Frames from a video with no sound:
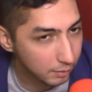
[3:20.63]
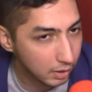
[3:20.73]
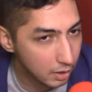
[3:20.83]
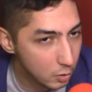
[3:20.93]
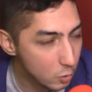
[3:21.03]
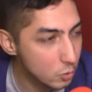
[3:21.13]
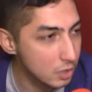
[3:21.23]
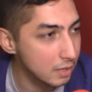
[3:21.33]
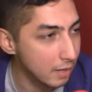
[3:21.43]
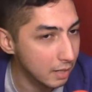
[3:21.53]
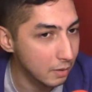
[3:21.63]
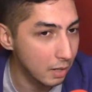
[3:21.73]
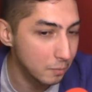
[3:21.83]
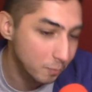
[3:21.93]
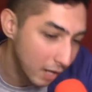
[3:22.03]
huge
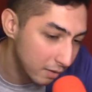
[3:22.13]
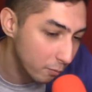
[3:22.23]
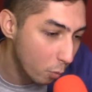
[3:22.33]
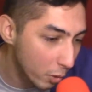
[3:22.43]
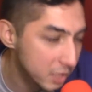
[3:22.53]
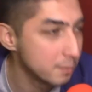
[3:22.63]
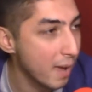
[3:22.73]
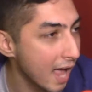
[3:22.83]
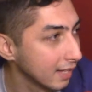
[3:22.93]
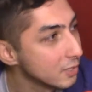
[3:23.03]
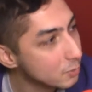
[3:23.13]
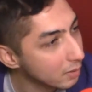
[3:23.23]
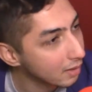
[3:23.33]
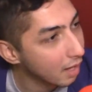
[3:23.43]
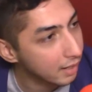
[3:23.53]
and kind of worst balance with a
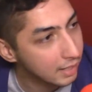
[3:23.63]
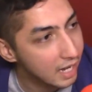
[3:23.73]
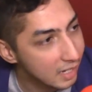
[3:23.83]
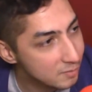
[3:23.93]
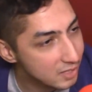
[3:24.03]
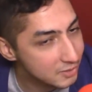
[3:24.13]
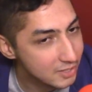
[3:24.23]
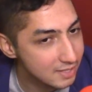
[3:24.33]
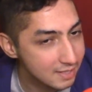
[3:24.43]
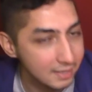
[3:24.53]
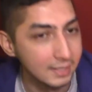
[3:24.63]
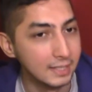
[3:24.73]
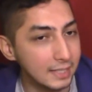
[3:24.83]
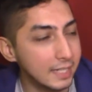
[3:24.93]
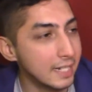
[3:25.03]
lot of games. It's
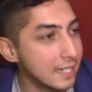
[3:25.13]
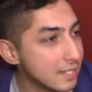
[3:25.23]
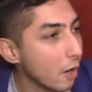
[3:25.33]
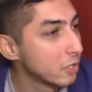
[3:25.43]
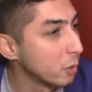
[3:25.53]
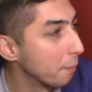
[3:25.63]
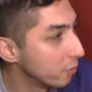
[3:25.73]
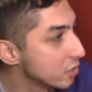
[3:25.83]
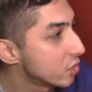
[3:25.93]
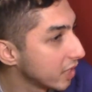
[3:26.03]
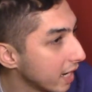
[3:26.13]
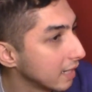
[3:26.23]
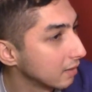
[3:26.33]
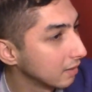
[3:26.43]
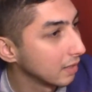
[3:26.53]
hard to
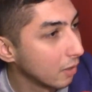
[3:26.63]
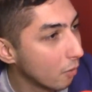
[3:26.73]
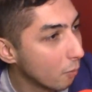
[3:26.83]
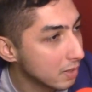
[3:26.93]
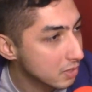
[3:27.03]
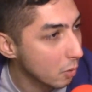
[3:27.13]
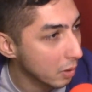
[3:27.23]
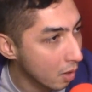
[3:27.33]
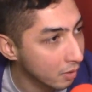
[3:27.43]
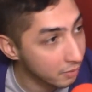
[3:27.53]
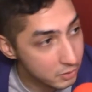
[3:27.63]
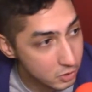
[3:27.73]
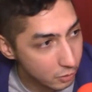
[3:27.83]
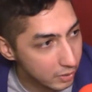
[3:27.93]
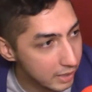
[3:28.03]
appreciate, what's going on the
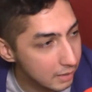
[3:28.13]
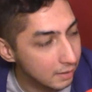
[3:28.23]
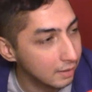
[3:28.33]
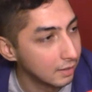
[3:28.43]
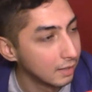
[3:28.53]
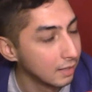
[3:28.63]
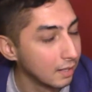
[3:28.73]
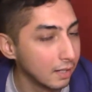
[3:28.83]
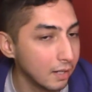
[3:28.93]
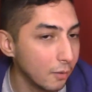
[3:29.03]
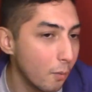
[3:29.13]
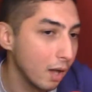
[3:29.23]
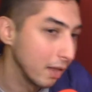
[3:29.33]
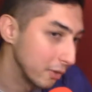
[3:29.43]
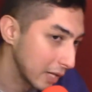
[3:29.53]
screen, while
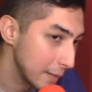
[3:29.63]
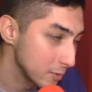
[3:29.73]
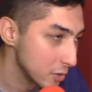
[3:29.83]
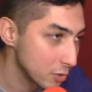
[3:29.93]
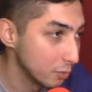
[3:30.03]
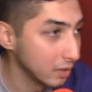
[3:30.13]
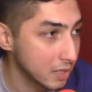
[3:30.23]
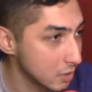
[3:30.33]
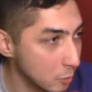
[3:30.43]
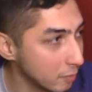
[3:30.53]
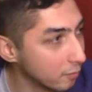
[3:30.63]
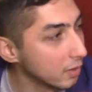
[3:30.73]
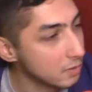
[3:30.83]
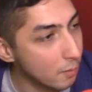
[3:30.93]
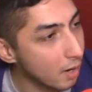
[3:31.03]
other games are just really stupid fun
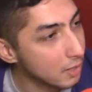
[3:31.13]
to watch.